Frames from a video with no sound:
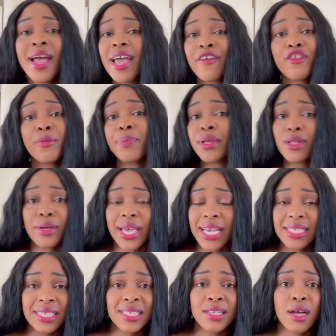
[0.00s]
If your
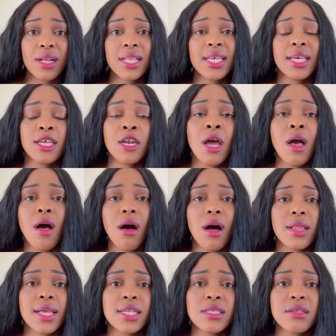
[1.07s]
pillowcase is not clean, all
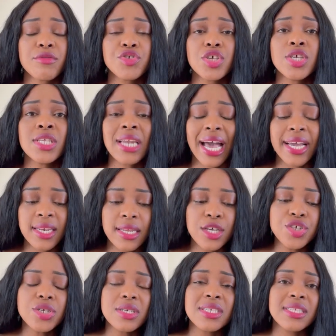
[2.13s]
that stuff. So I need
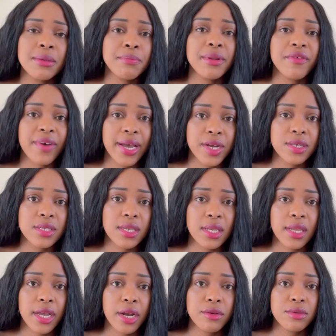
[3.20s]
you to simplify your
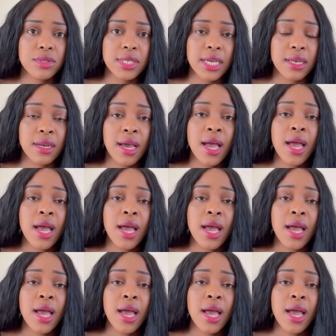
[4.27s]
skincare routine.